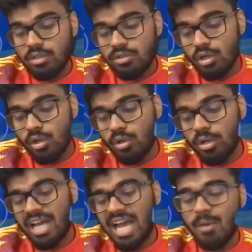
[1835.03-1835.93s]

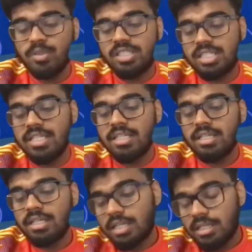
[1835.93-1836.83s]
So I would see
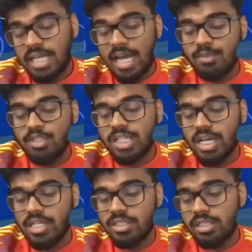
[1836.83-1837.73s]
times have
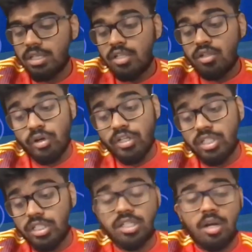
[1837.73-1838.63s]
changed.
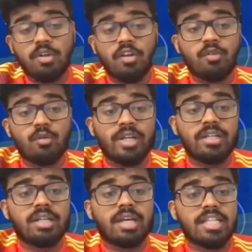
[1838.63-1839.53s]
Croatia just coming off a
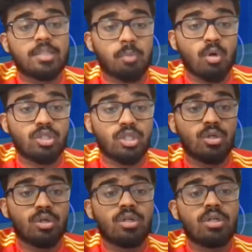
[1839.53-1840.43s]
win against
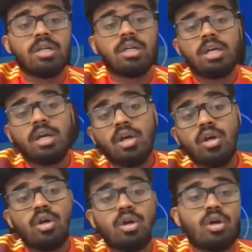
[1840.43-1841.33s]
Portugal.
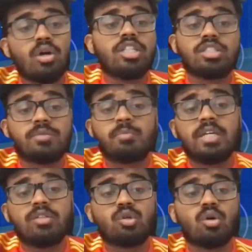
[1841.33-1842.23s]
Could this just
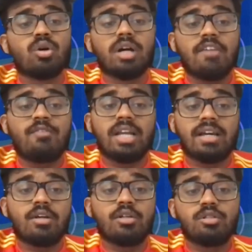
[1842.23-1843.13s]
be a draw? I feel
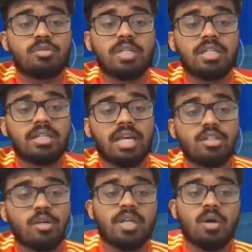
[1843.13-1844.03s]
like it could just
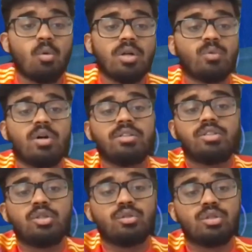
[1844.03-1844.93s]
end up being a 1-1,
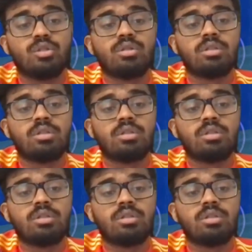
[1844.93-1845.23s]
2-2.